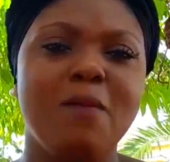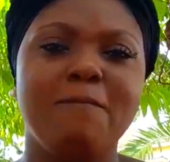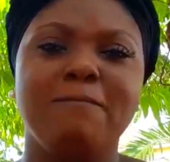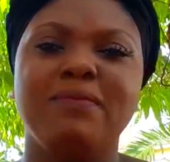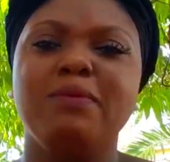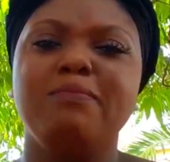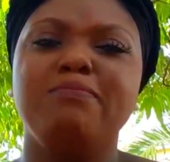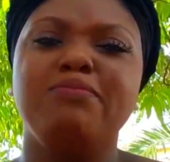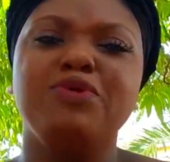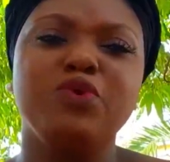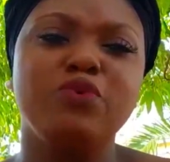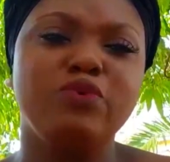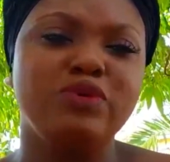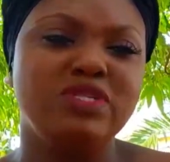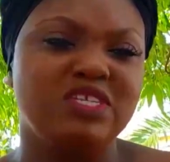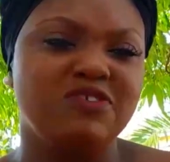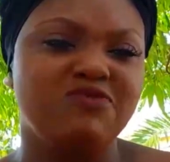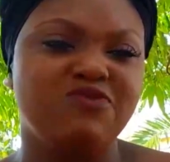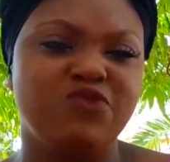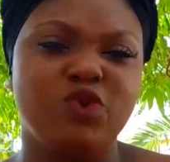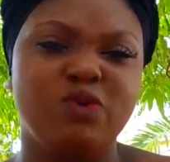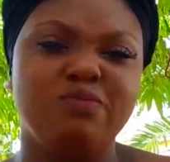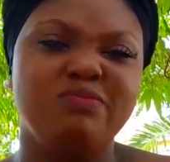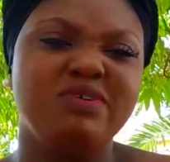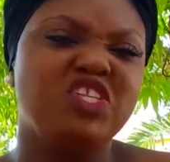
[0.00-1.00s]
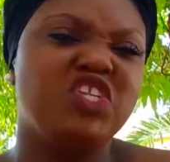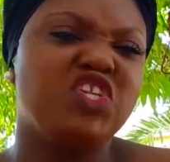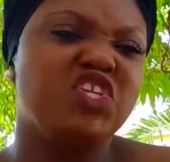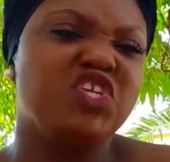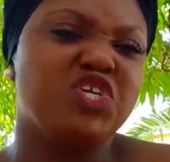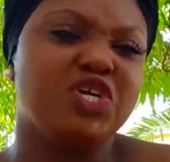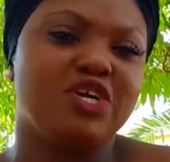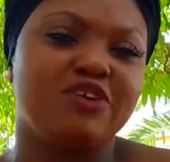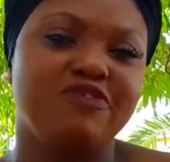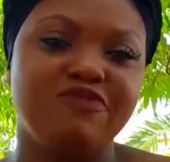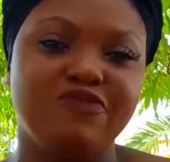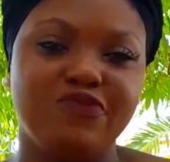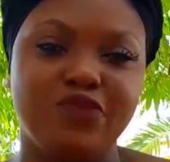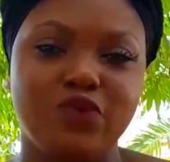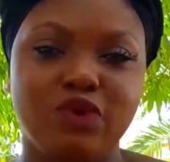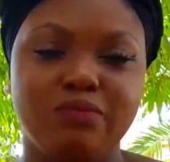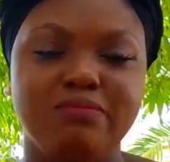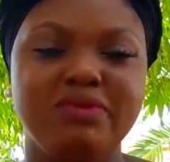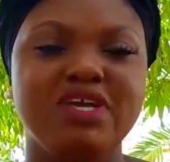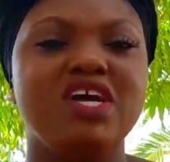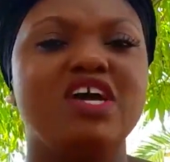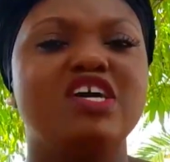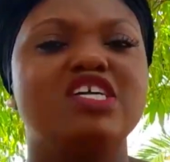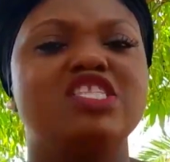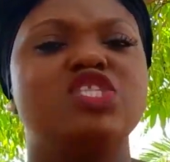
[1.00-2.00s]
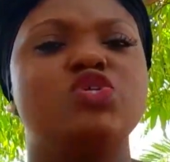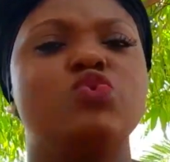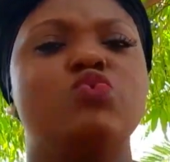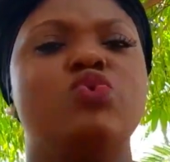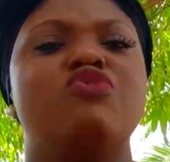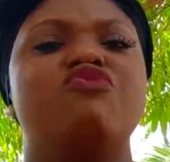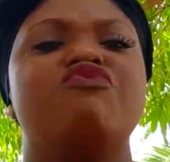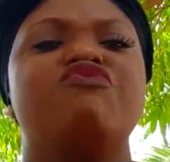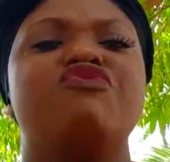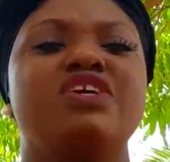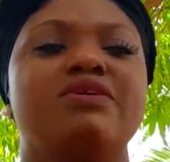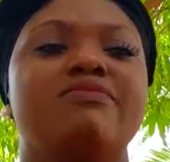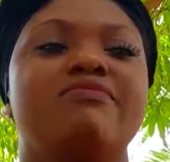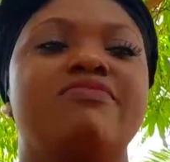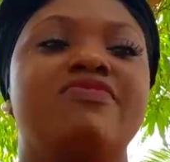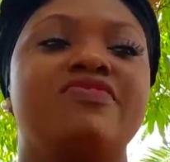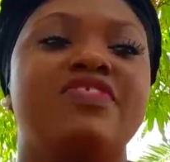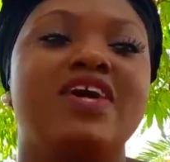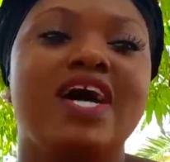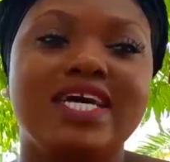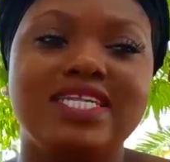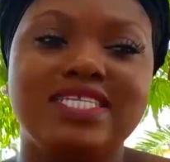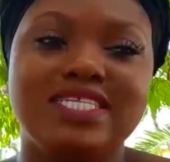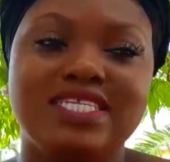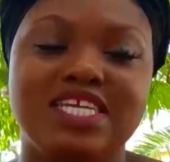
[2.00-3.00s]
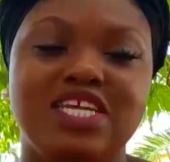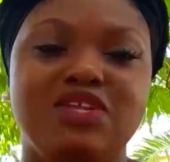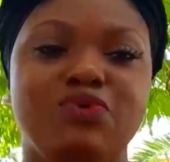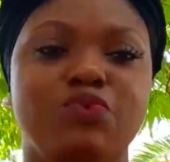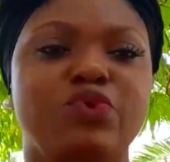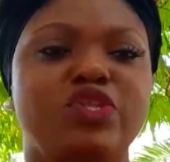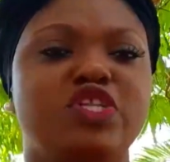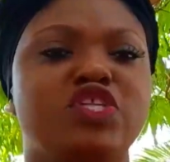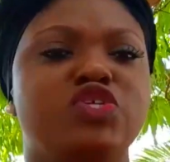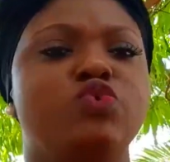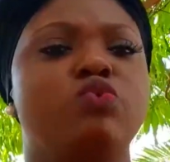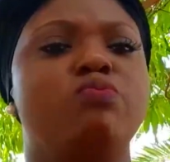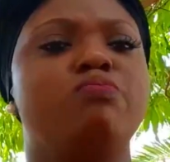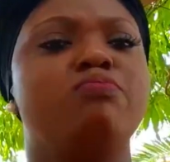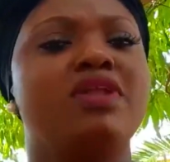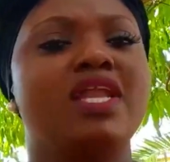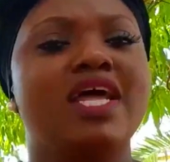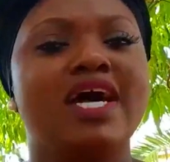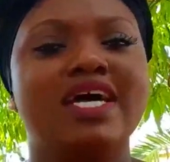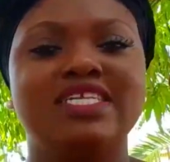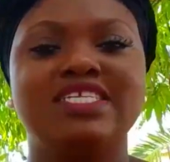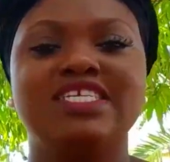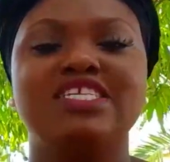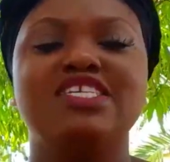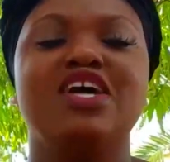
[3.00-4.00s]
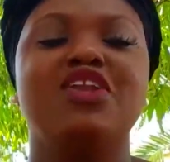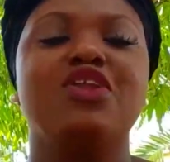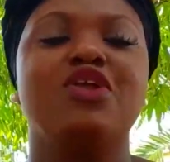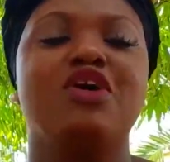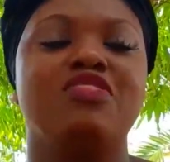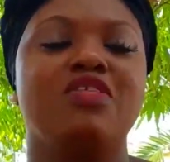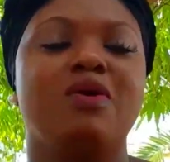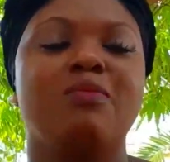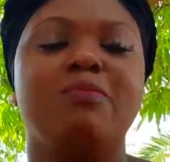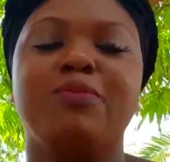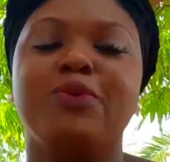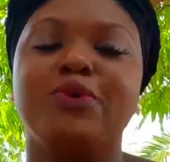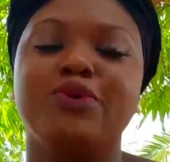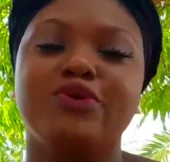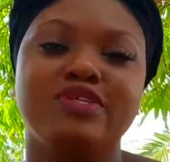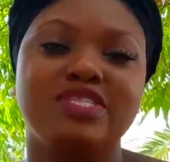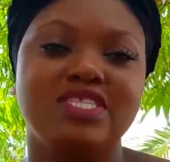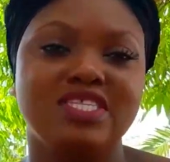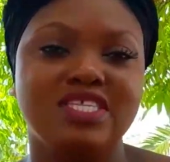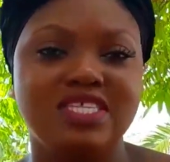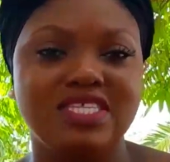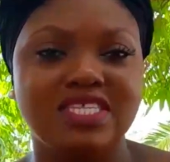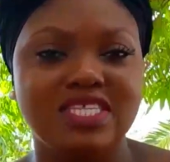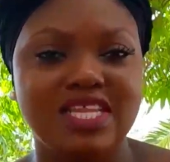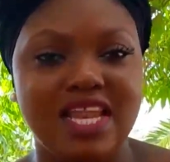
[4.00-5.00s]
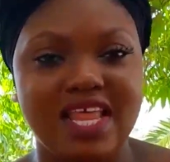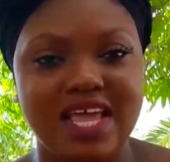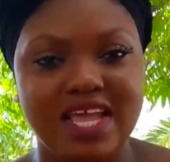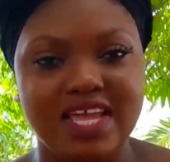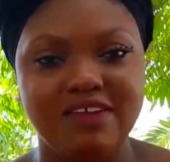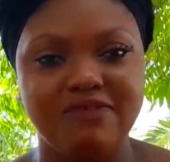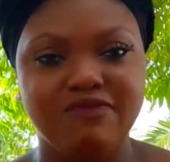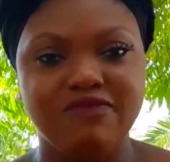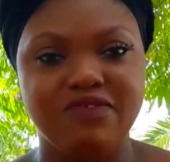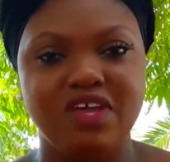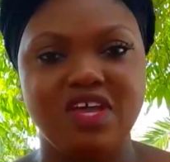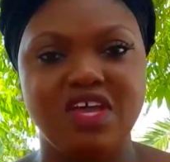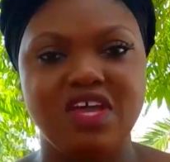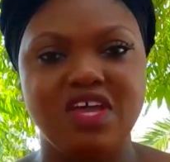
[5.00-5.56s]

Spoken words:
Be beautiful, be cheerful, because you will reap that in which you plant in another person's life.